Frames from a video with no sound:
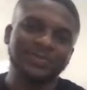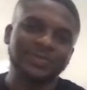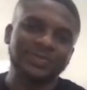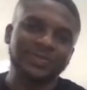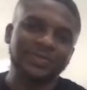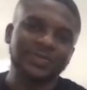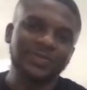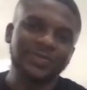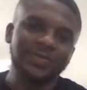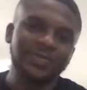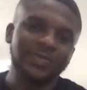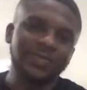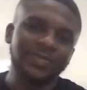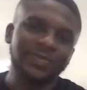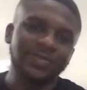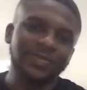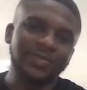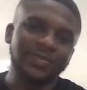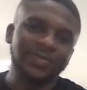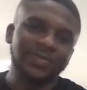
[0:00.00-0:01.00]

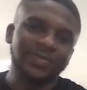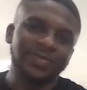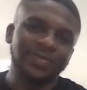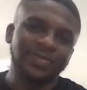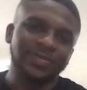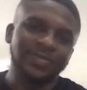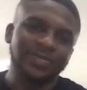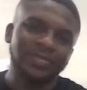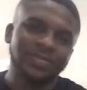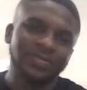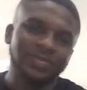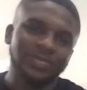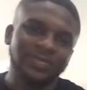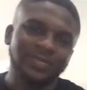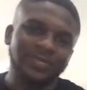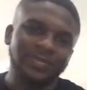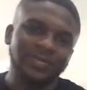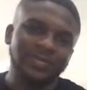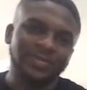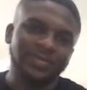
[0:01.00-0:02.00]

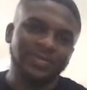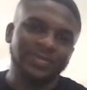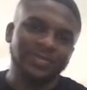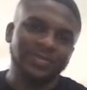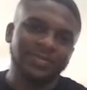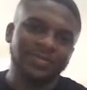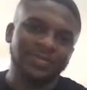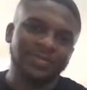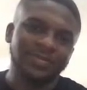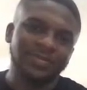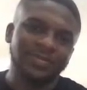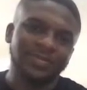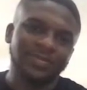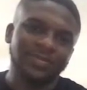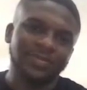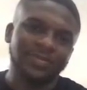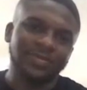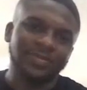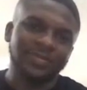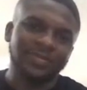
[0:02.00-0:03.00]

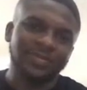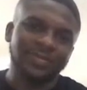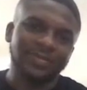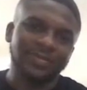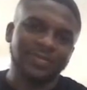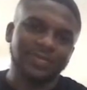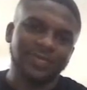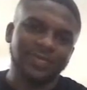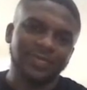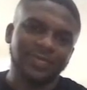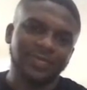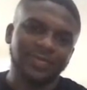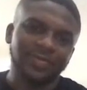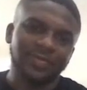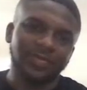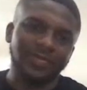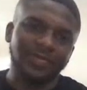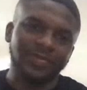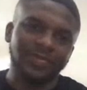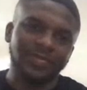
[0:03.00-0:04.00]

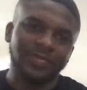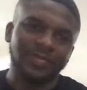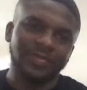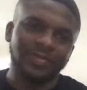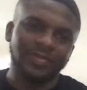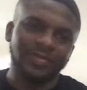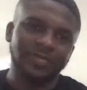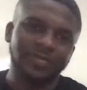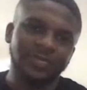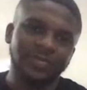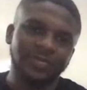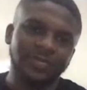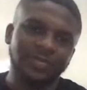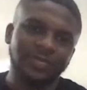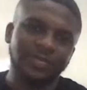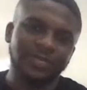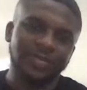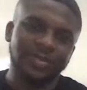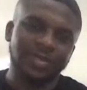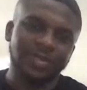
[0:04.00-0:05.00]

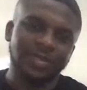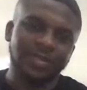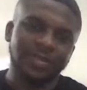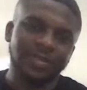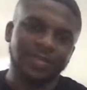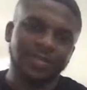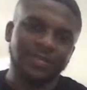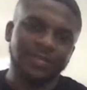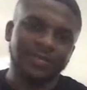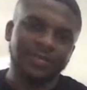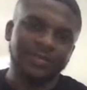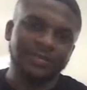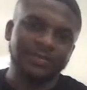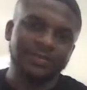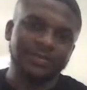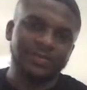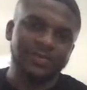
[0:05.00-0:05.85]
(not speaking)